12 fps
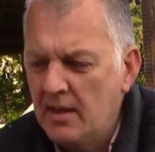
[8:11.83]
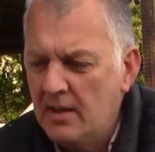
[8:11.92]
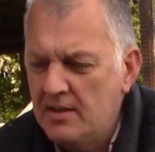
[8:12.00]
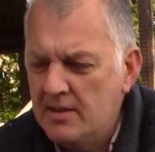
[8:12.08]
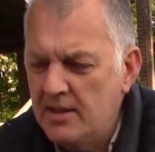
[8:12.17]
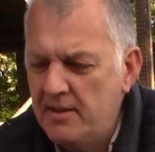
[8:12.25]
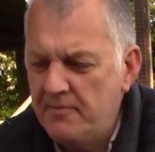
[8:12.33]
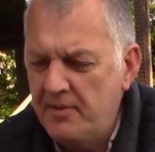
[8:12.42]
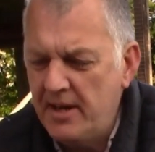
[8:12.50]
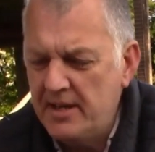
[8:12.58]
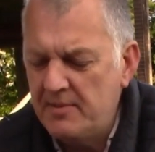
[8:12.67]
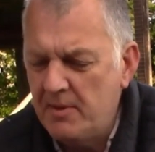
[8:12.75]
So the
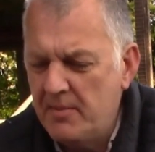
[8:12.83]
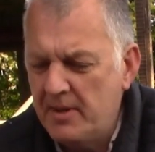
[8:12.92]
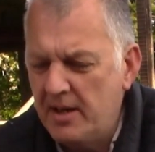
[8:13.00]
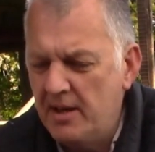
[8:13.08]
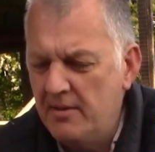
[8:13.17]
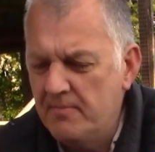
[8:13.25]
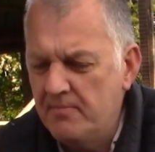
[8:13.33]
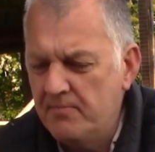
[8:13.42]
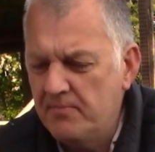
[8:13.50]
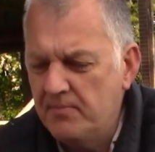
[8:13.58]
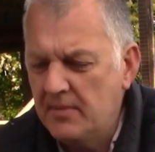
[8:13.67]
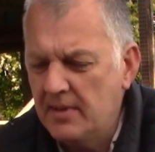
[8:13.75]
first one we got
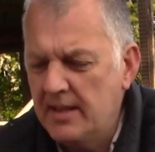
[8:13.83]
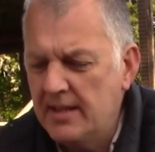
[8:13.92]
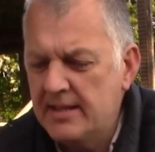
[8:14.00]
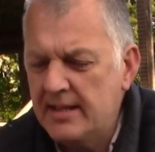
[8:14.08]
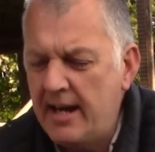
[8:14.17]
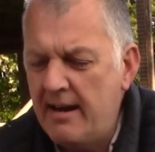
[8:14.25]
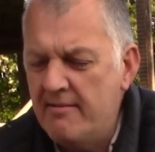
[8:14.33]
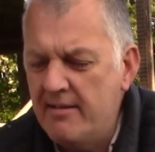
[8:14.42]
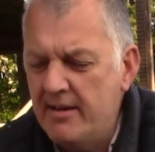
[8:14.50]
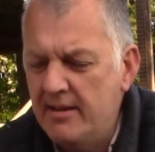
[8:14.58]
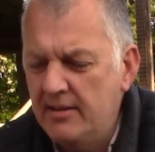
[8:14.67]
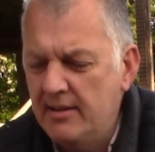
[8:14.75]
is carrot,